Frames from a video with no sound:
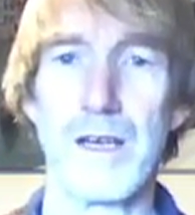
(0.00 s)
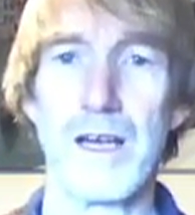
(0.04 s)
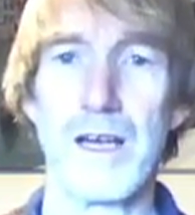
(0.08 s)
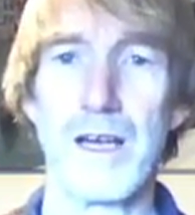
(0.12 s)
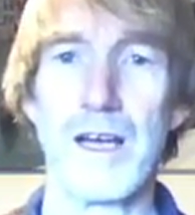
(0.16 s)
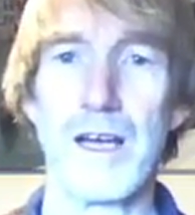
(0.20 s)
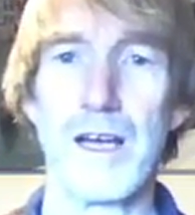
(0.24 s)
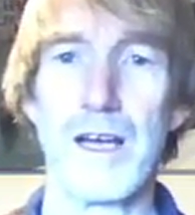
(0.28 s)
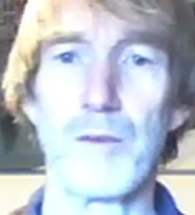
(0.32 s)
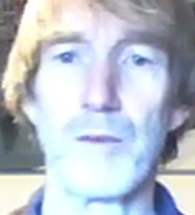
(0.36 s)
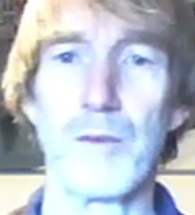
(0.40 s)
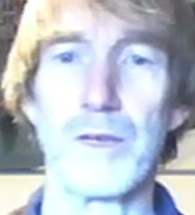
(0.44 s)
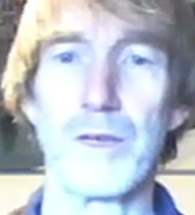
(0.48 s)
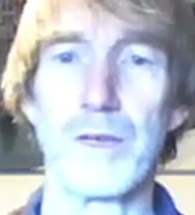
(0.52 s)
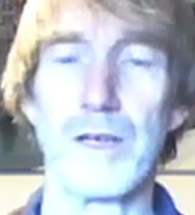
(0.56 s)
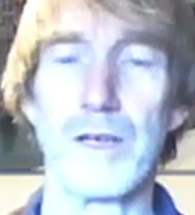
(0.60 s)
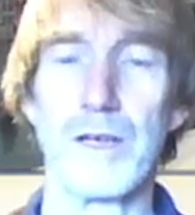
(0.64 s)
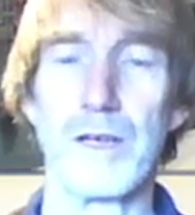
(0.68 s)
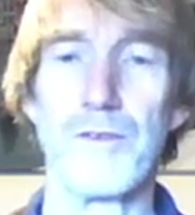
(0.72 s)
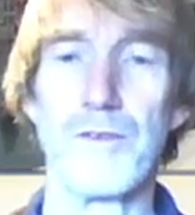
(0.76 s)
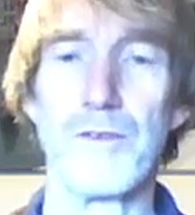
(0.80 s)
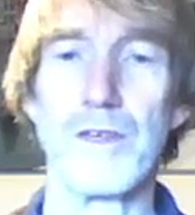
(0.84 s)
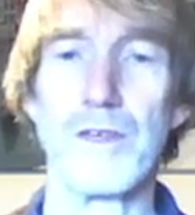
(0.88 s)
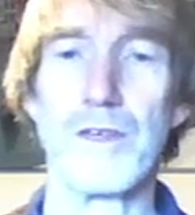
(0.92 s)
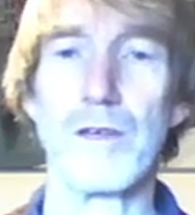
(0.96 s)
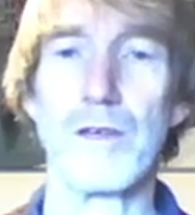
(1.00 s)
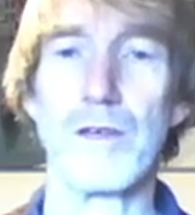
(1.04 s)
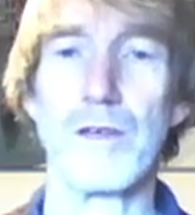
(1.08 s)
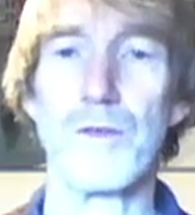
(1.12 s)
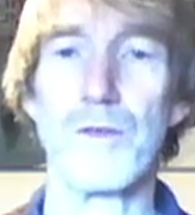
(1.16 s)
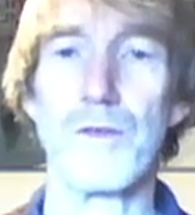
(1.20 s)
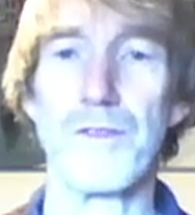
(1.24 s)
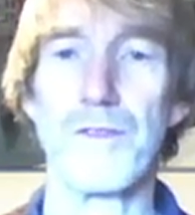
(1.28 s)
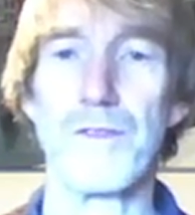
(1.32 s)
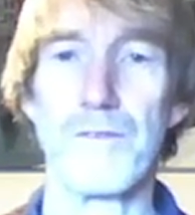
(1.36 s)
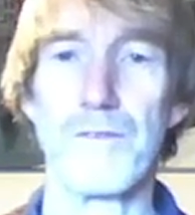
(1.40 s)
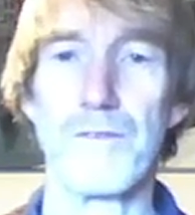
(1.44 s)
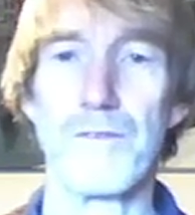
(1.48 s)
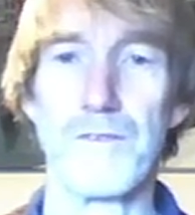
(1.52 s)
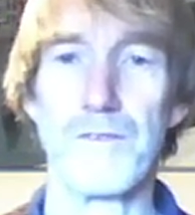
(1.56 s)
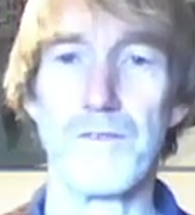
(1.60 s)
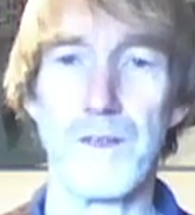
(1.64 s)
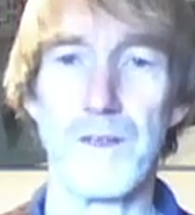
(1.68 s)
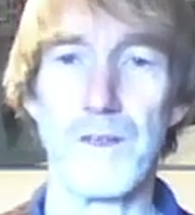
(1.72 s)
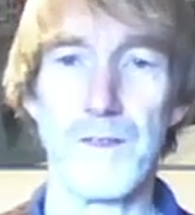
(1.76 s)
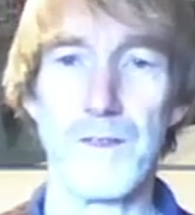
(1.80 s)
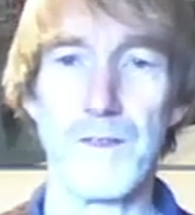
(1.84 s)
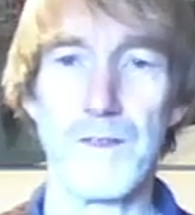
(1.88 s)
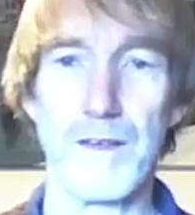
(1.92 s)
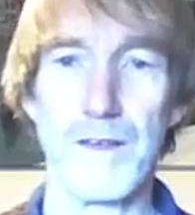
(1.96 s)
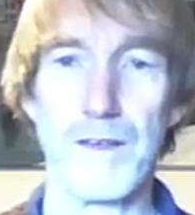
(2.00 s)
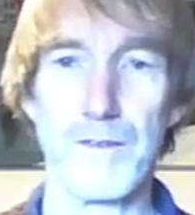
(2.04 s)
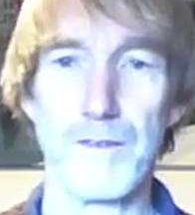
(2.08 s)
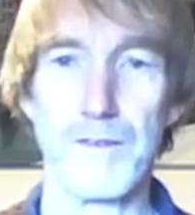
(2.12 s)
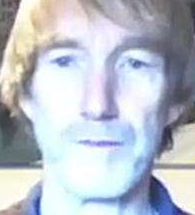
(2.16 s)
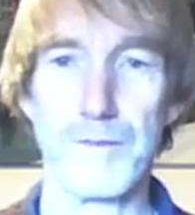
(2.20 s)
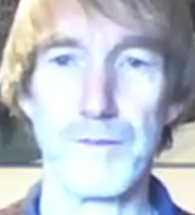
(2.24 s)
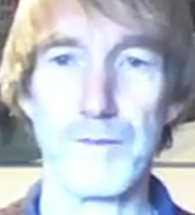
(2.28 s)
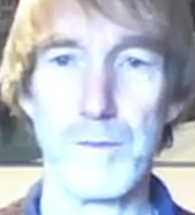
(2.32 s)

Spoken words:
and we're going to use test data from